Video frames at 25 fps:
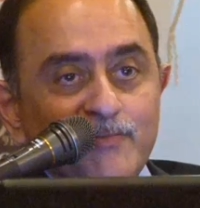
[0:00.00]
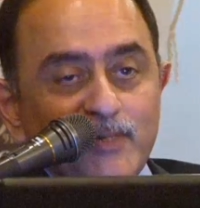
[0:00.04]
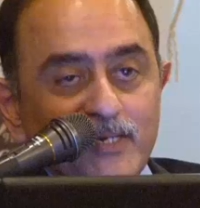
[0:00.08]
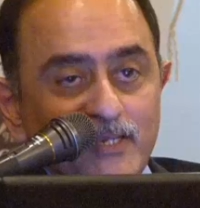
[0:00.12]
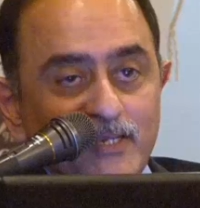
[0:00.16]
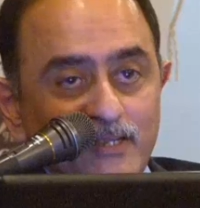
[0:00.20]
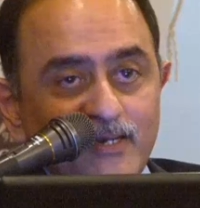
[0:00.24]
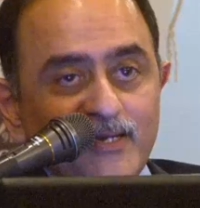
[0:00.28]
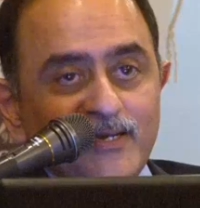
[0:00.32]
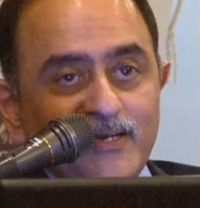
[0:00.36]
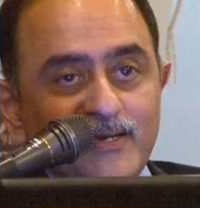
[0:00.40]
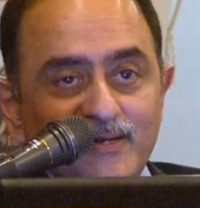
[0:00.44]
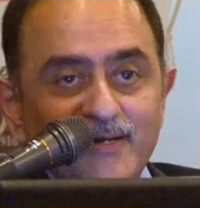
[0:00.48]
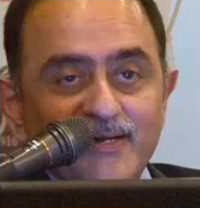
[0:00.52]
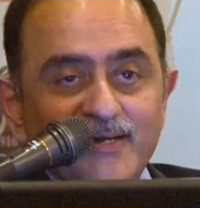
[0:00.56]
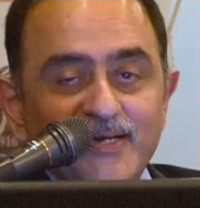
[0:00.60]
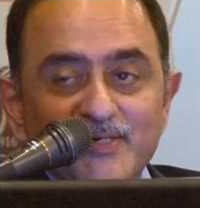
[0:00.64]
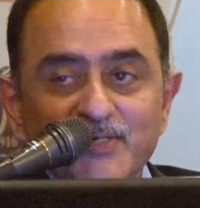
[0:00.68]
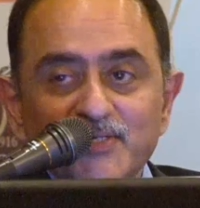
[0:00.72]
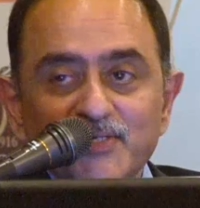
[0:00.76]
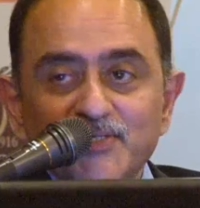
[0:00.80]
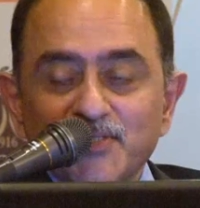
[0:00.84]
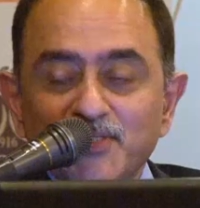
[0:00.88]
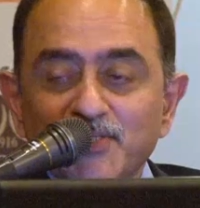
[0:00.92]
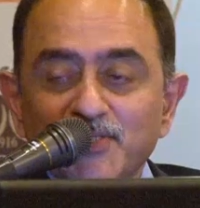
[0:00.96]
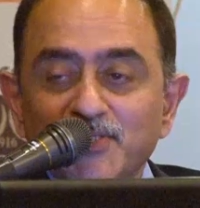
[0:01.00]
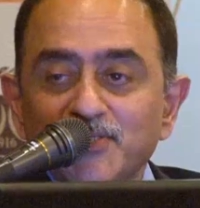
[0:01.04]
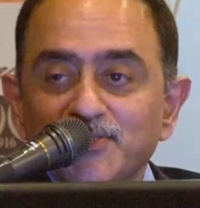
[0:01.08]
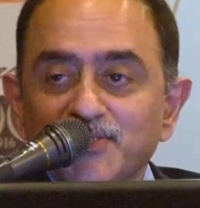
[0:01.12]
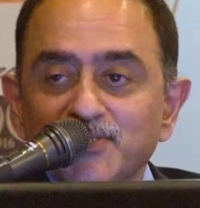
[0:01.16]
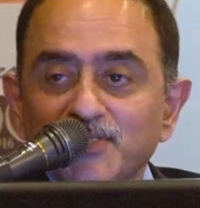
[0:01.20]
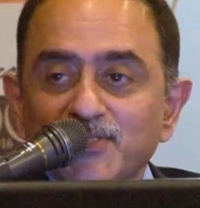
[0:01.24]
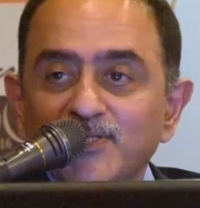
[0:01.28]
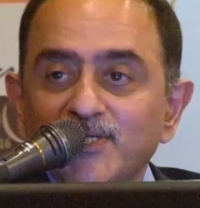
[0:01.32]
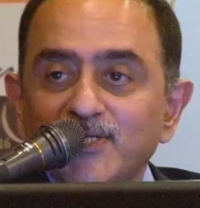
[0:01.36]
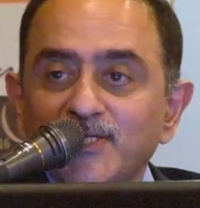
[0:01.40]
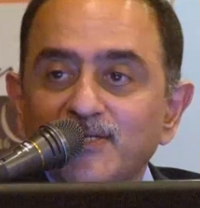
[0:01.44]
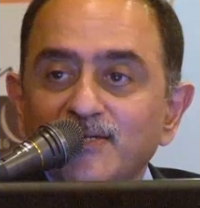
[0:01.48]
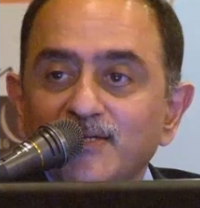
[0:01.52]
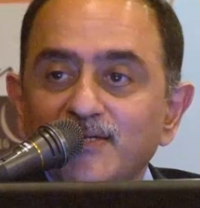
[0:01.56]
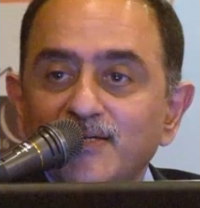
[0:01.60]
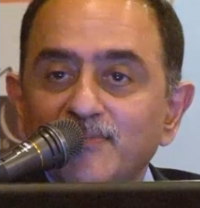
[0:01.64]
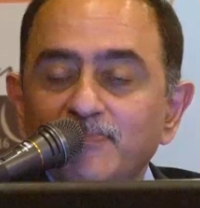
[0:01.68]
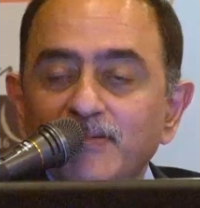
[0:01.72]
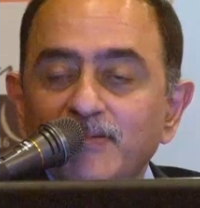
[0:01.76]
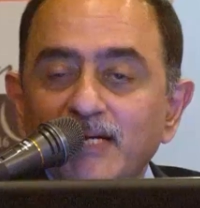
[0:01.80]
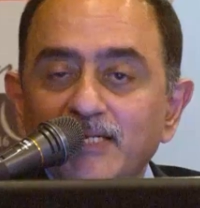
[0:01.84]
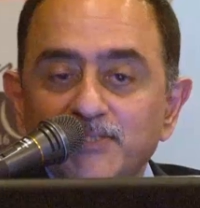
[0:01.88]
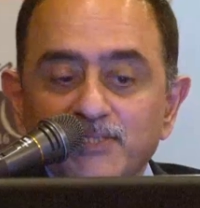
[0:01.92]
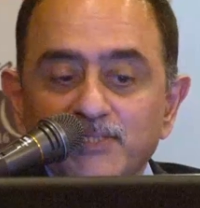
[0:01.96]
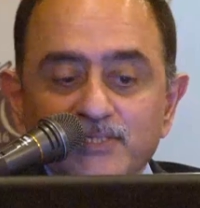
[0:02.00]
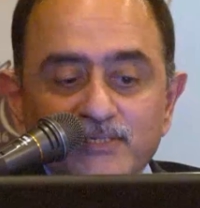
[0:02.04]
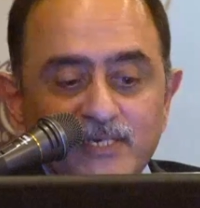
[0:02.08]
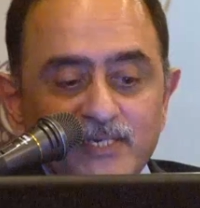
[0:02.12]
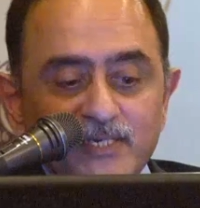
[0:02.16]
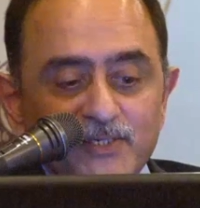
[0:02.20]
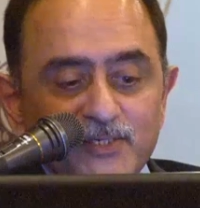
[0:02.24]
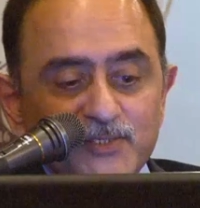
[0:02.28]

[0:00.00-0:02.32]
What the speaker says: But in India, it is indeed a passion,